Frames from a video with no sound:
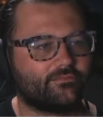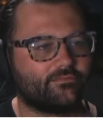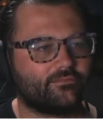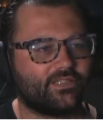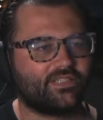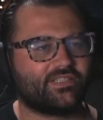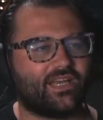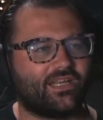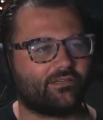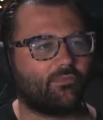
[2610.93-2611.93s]
This is kind
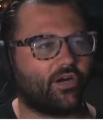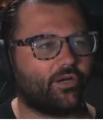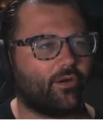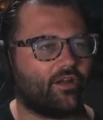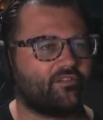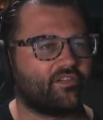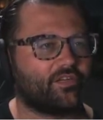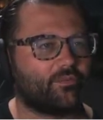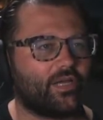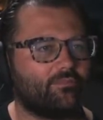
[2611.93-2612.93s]
of like Mario Odyssey in a
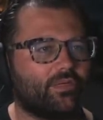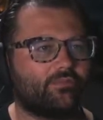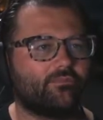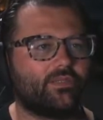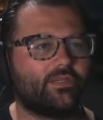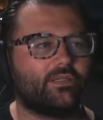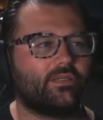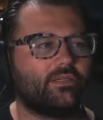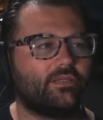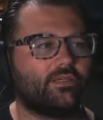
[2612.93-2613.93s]
way, but...
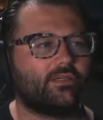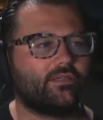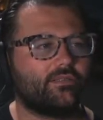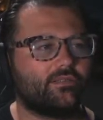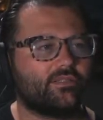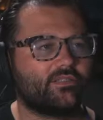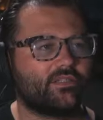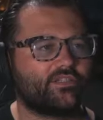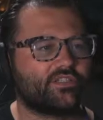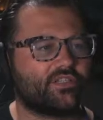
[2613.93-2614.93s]
still
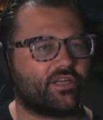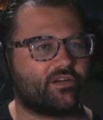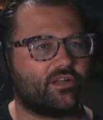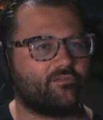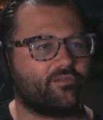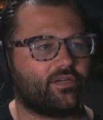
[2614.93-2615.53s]
just not enough,